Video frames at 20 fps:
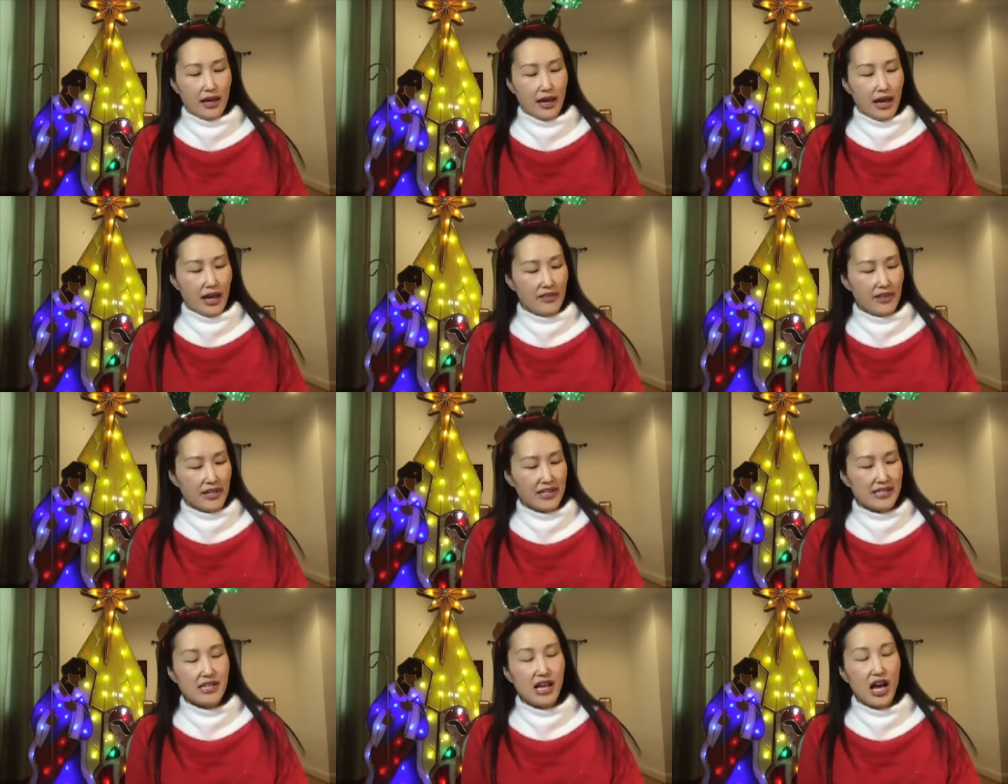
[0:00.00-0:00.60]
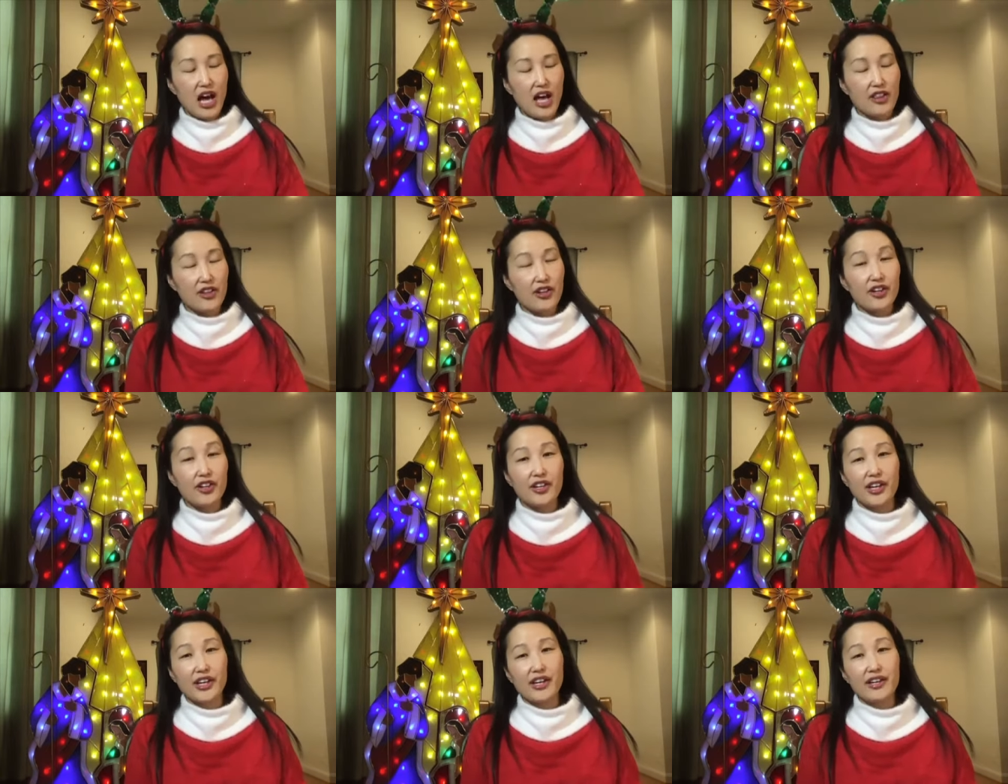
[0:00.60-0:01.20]
And these other
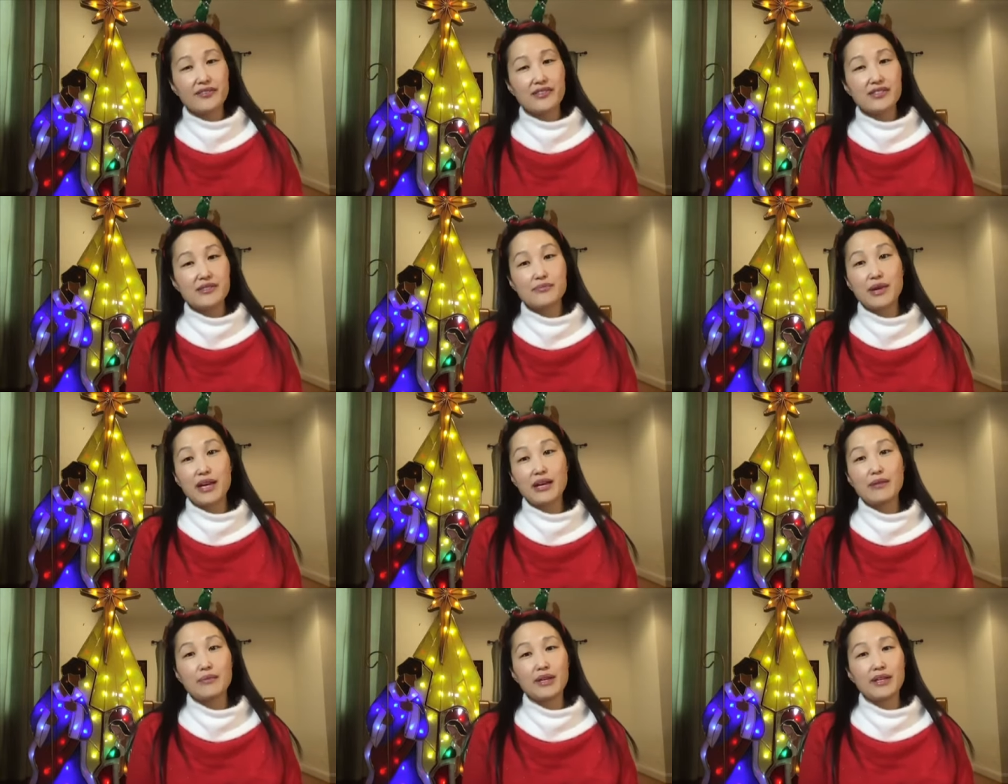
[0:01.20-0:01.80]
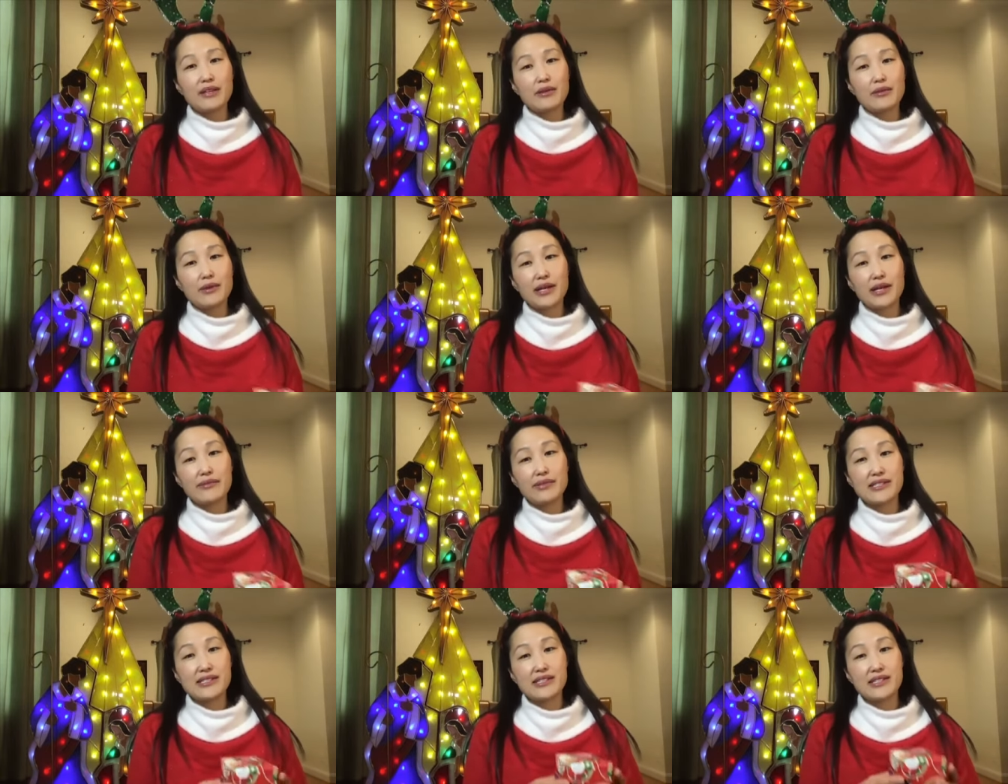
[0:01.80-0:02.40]
gifts may be the way
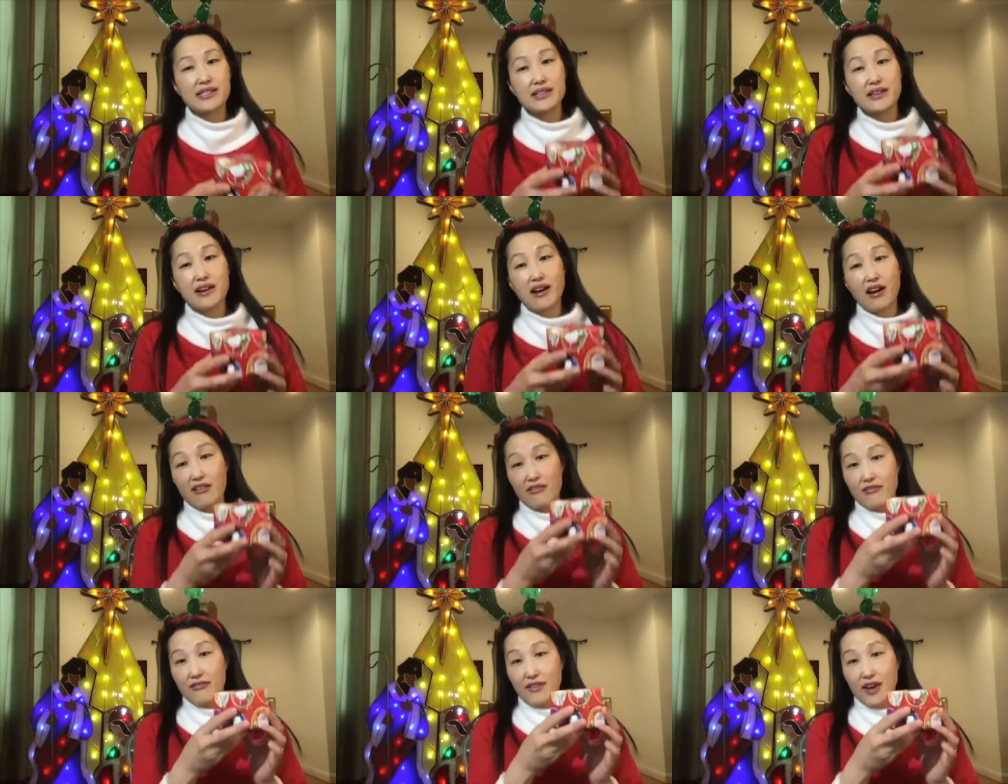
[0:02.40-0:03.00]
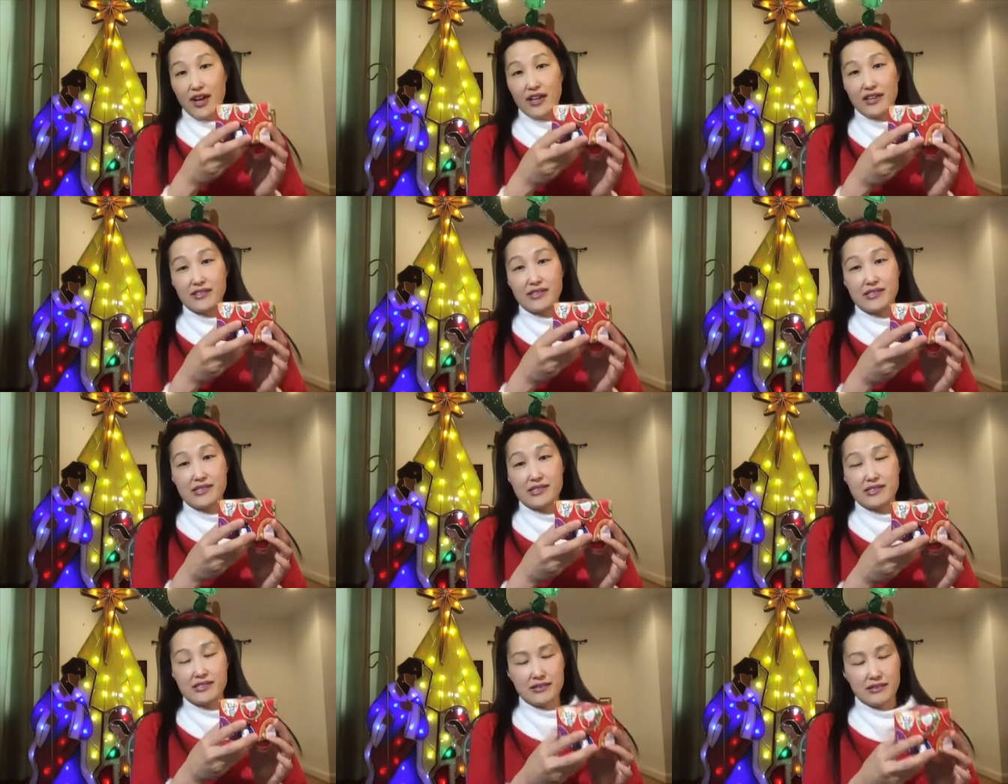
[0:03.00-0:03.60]
we see our
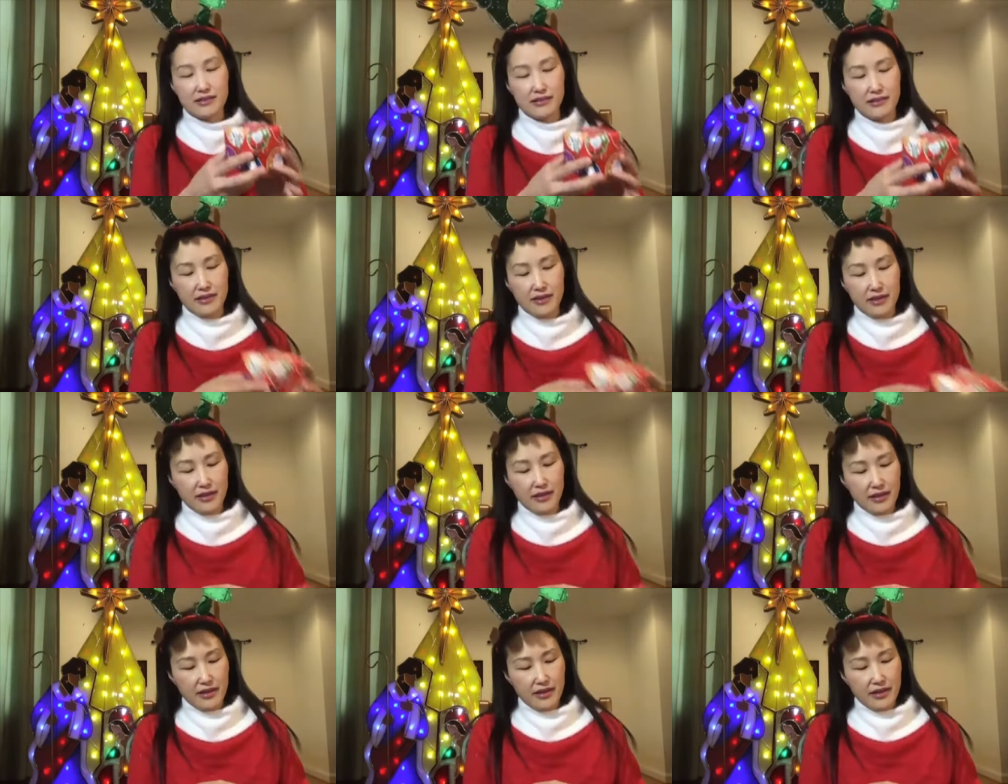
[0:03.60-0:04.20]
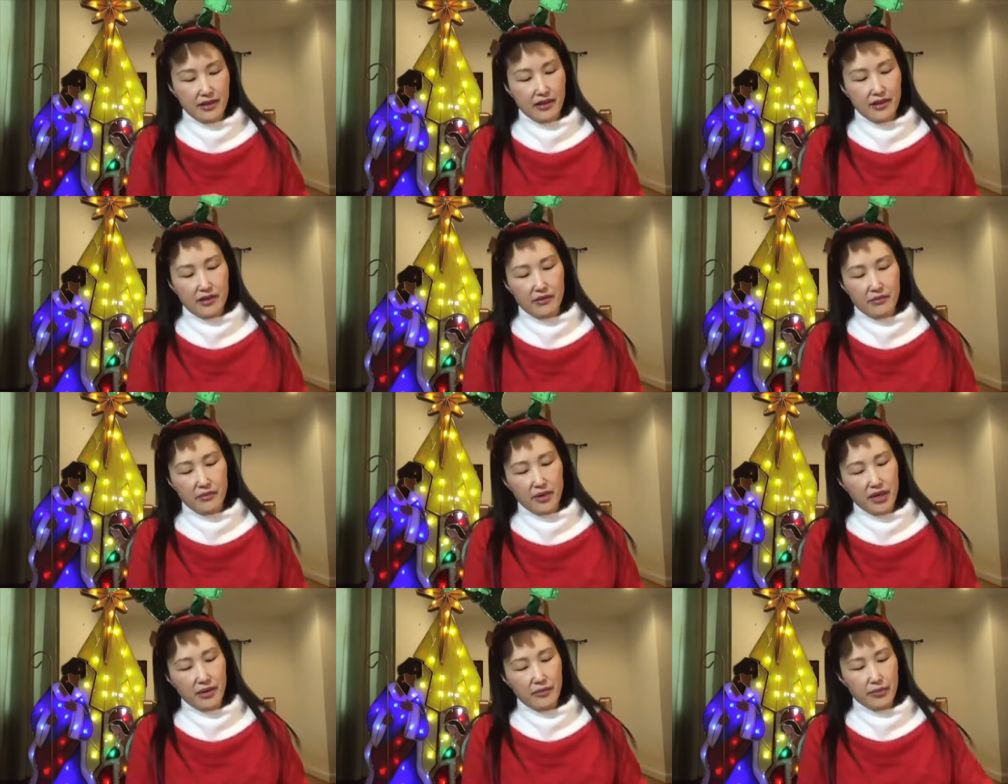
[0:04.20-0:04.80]
friends, it
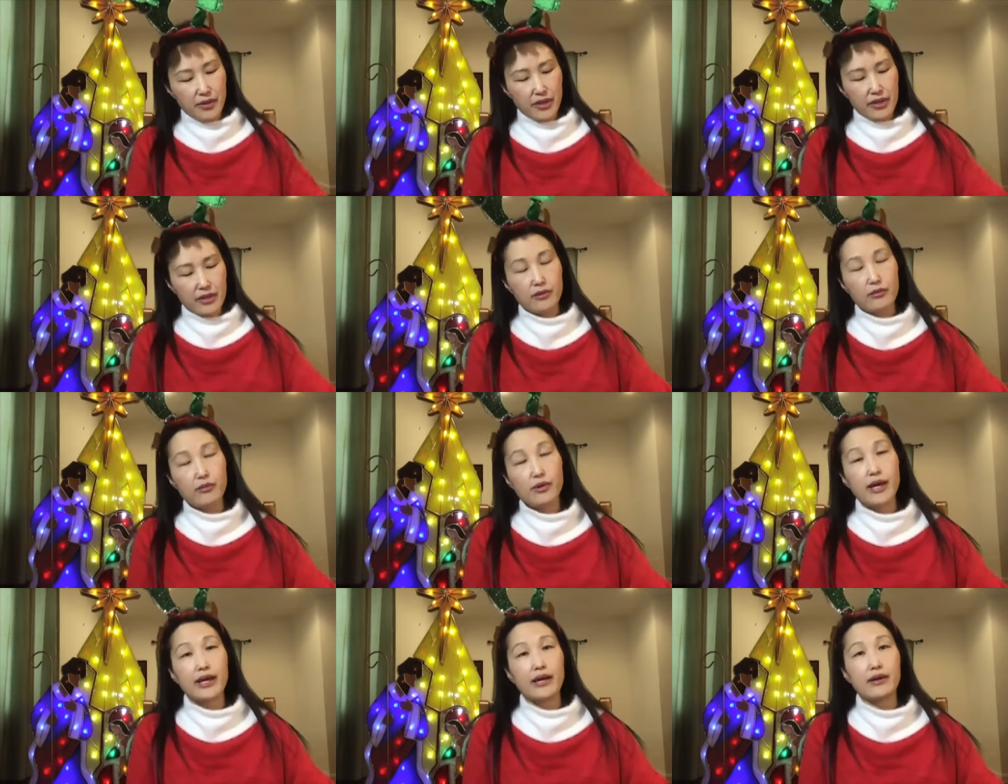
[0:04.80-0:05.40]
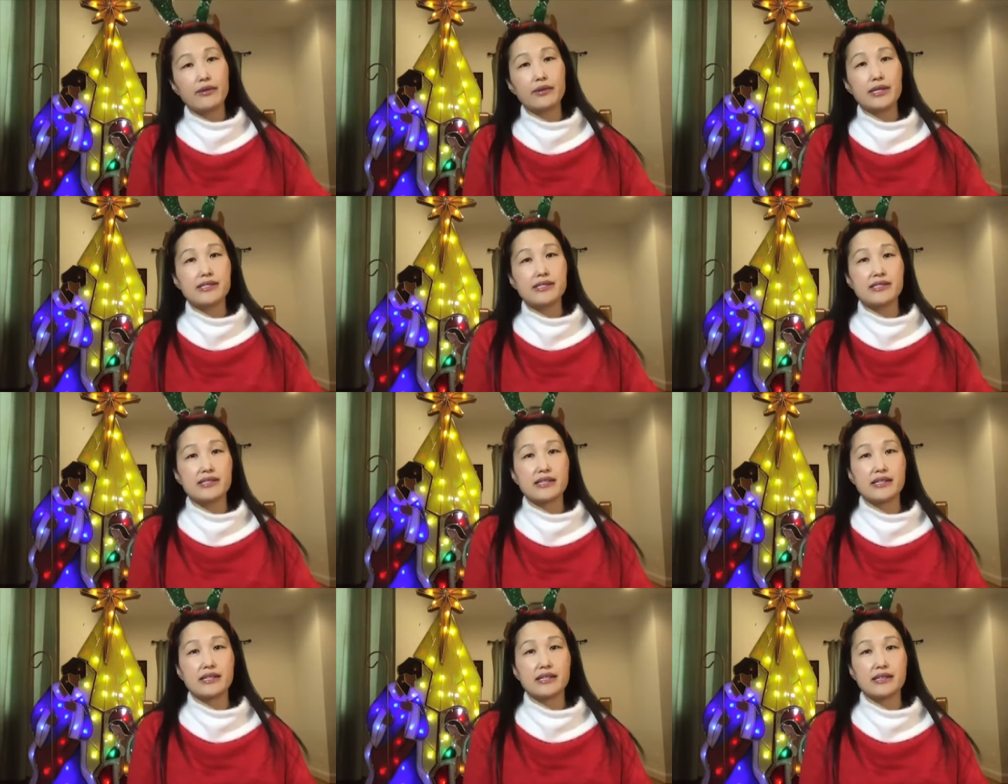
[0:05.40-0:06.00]
might be the way we
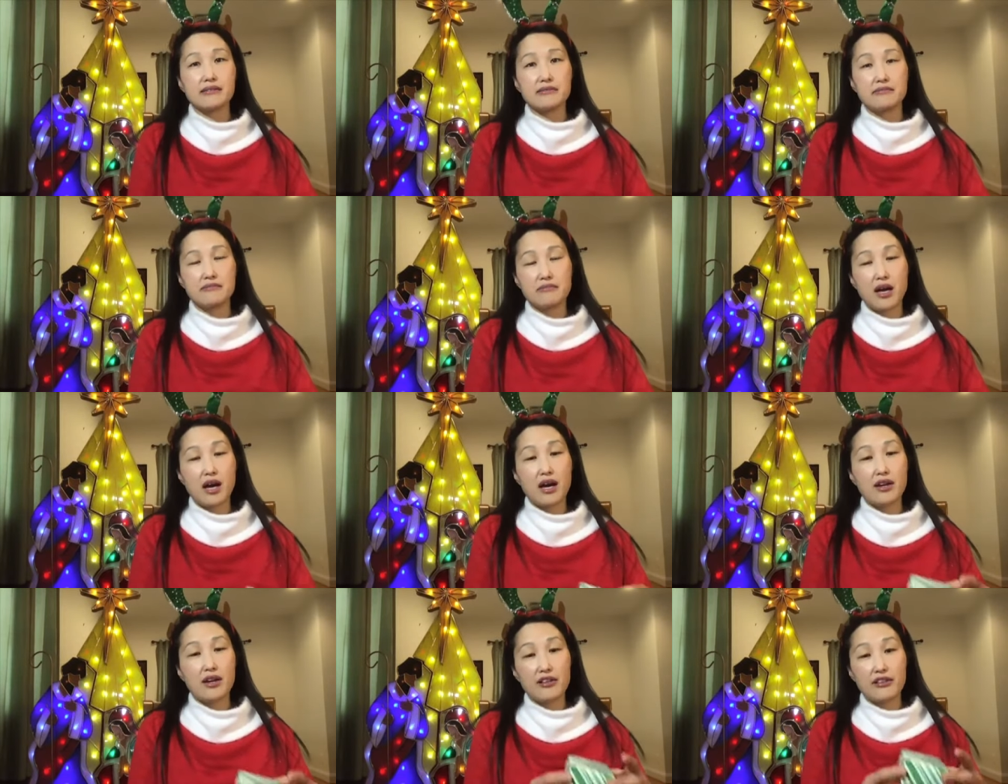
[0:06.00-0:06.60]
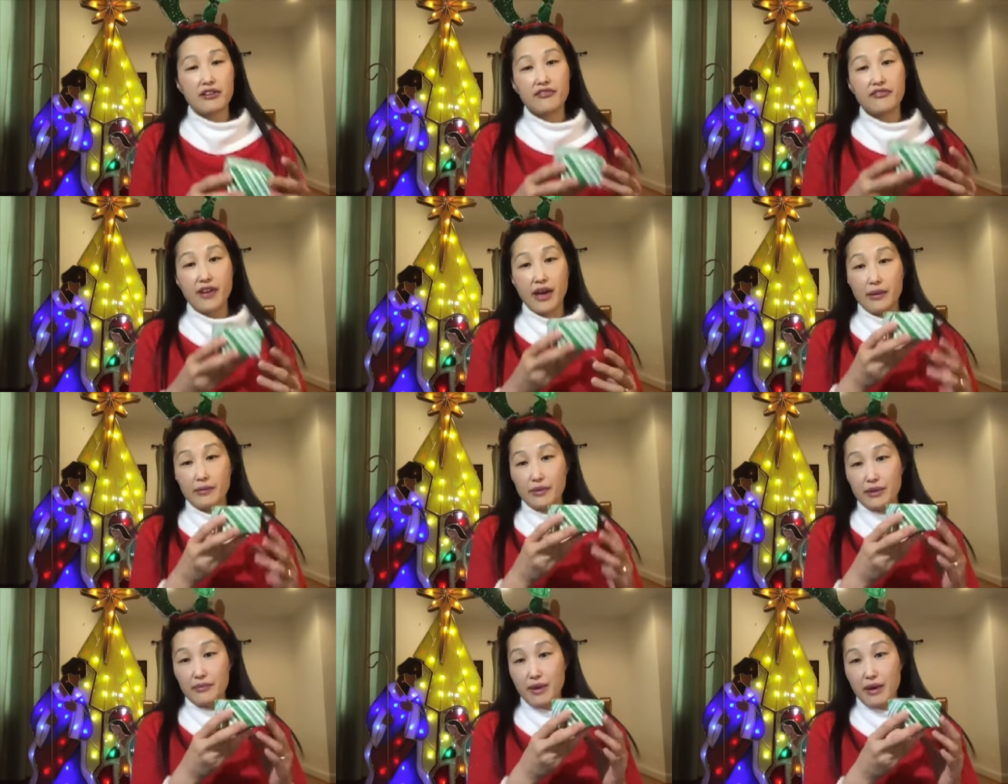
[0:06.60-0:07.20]
see another
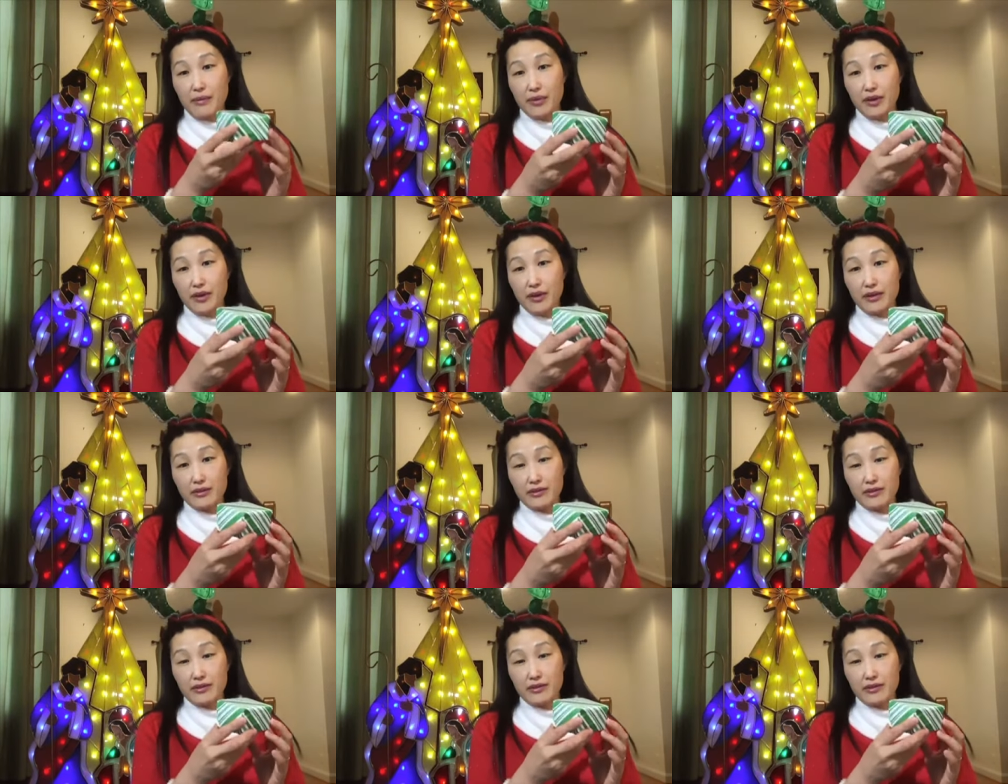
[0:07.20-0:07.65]
family member,